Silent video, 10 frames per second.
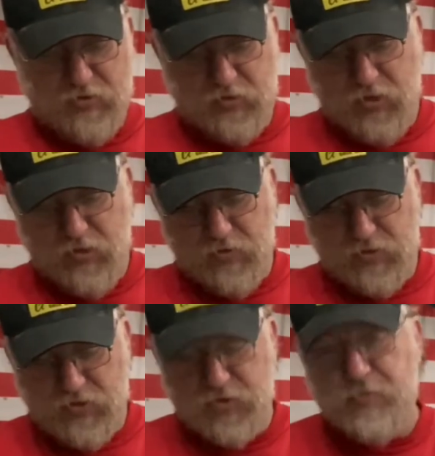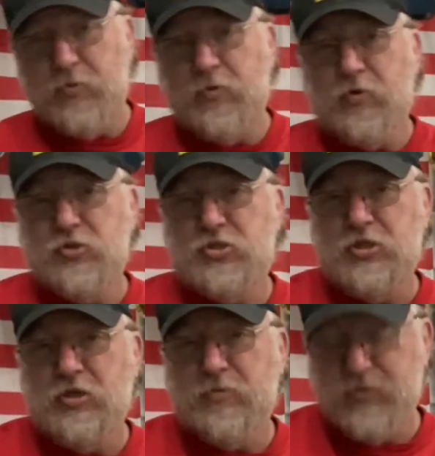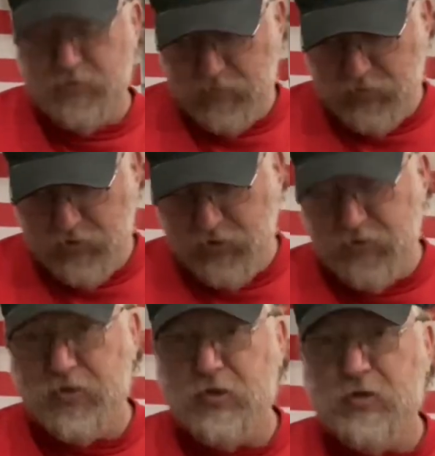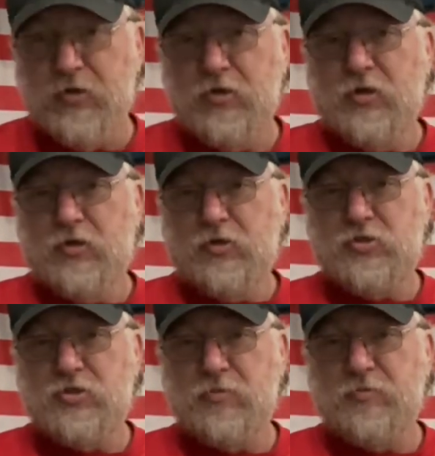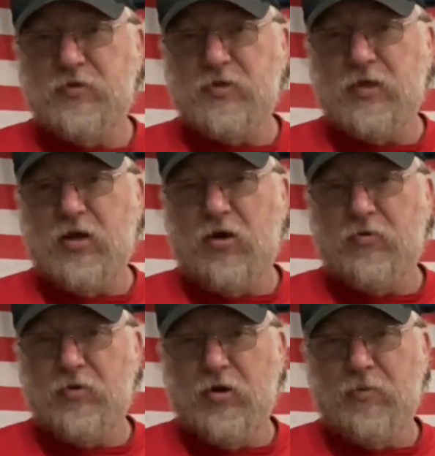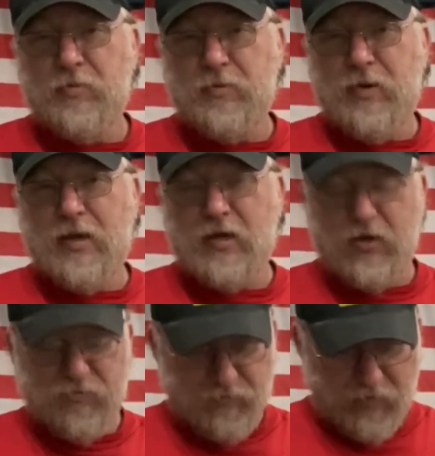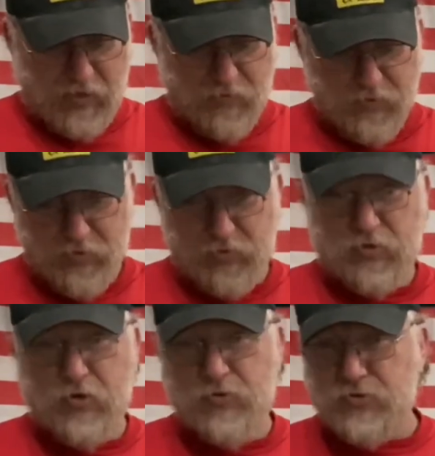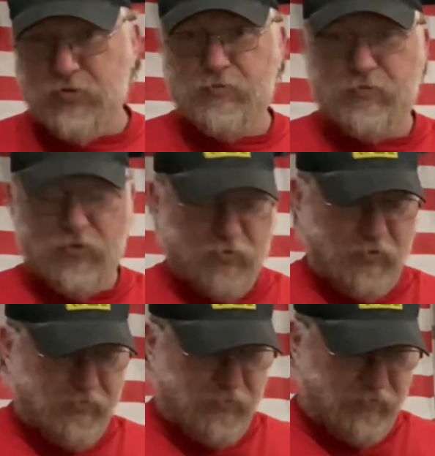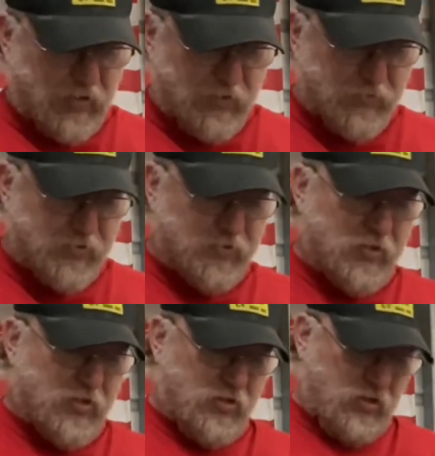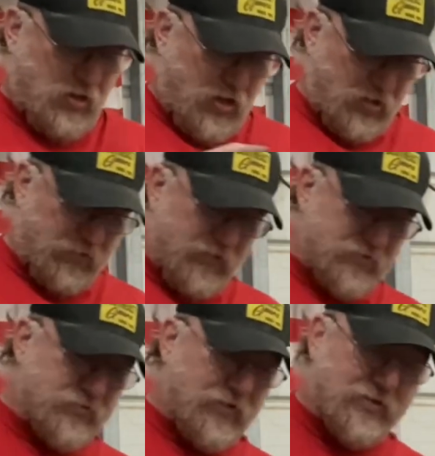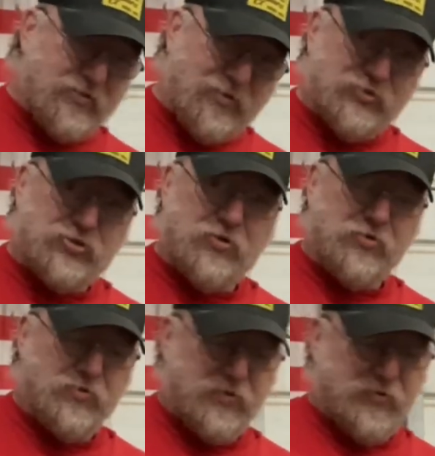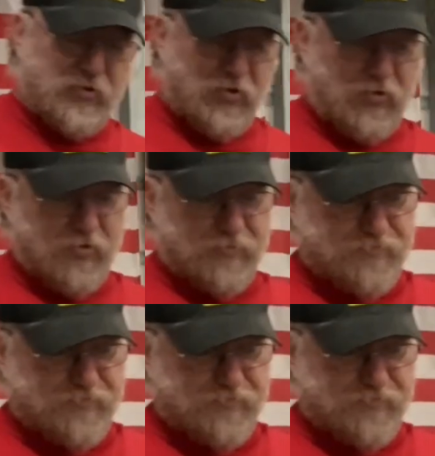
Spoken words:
another adjustment where there's shims that we put under here to shim this thing on up and back off the flywheel, or closer or further away from the flywheel. All those are things I will show you under the car.